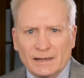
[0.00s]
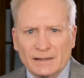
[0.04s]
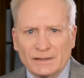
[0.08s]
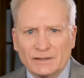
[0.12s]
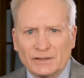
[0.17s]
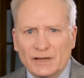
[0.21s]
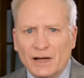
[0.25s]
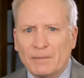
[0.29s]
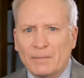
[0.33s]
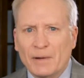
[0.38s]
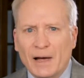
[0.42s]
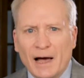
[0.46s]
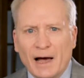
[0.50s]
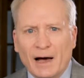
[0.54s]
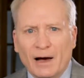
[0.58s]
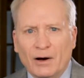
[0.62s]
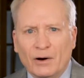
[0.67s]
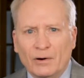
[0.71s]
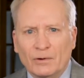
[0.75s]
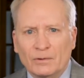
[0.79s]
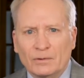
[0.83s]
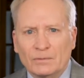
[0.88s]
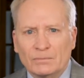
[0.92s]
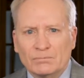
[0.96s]

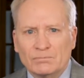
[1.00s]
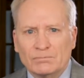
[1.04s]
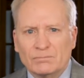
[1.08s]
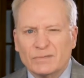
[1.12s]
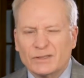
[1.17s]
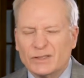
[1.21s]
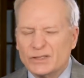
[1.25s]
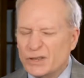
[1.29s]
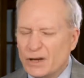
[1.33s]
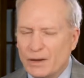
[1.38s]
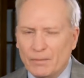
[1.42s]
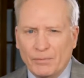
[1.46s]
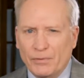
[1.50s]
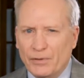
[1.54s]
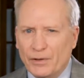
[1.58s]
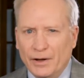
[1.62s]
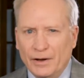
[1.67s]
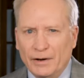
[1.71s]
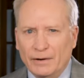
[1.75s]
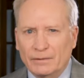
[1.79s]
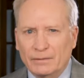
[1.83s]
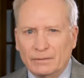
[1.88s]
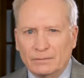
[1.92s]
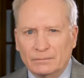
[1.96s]
Somehow,
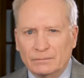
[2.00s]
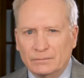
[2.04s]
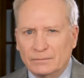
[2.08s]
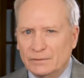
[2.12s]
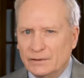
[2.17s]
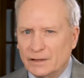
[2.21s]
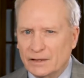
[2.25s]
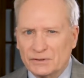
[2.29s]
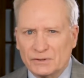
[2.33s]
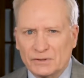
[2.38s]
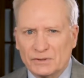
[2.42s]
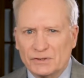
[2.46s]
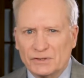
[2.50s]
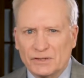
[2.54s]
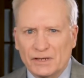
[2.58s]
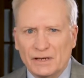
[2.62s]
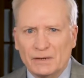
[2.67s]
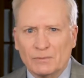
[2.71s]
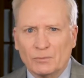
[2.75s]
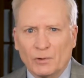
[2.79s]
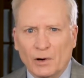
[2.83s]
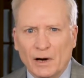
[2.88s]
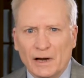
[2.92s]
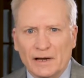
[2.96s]
something doesn't
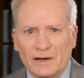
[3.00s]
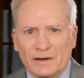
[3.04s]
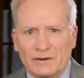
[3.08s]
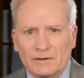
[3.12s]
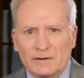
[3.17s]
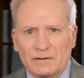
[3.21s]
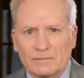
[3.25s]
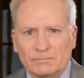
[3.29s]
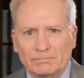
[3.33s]
seem right.